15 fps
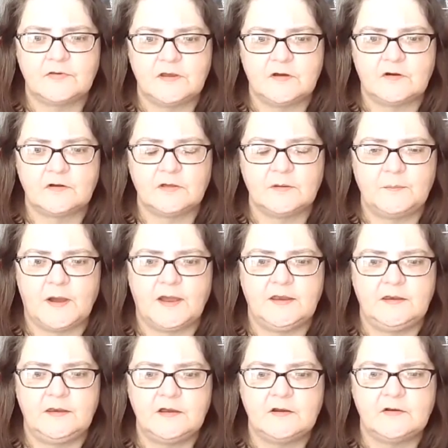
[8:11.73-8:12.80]
the early
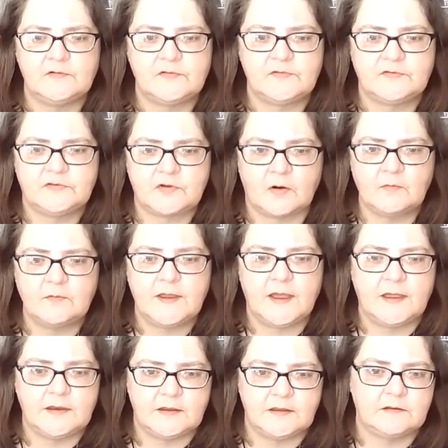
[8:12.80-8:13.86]
pioneers
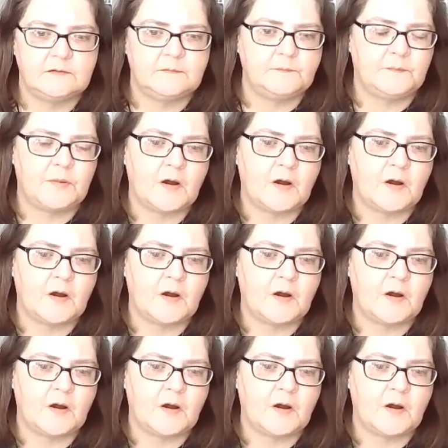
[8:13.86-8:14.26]
donated